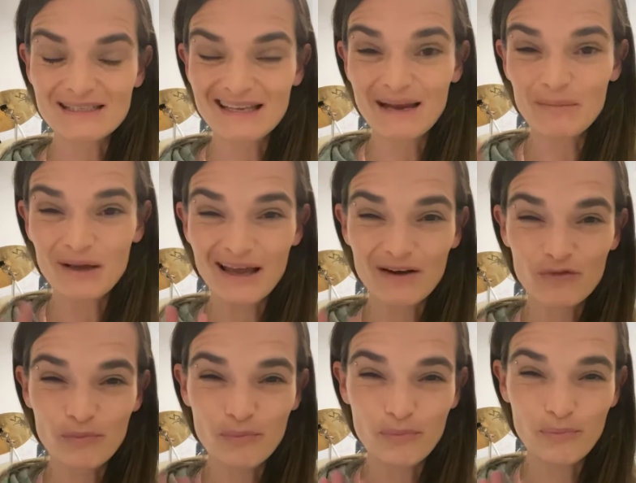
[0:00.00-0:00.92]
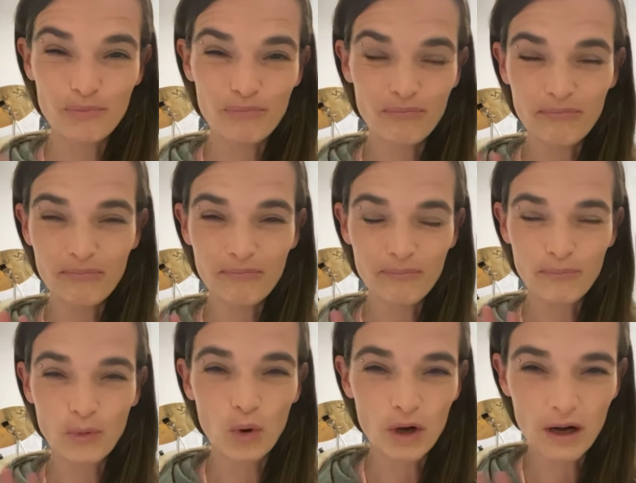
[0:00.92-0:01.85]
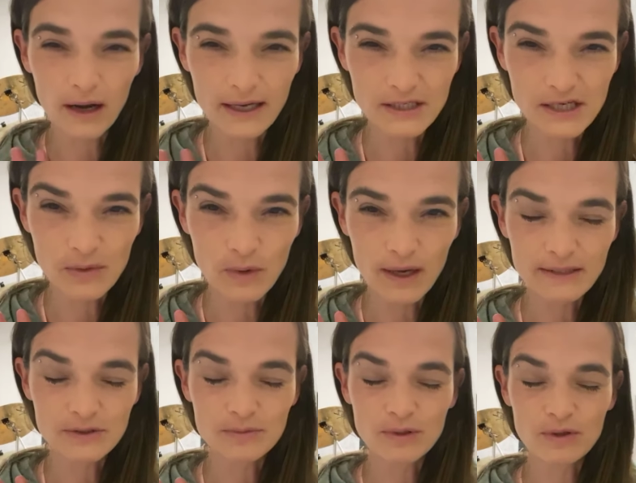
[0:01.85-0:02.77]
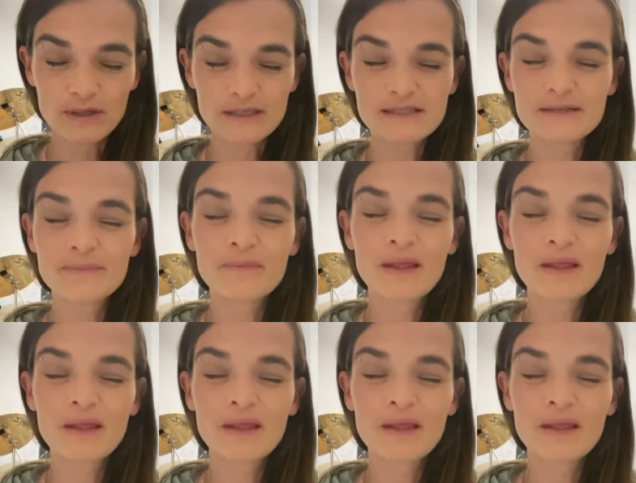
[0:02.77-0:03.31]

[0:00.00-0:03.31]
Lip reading: And I'm kind of borderline Gen Y, to be honest.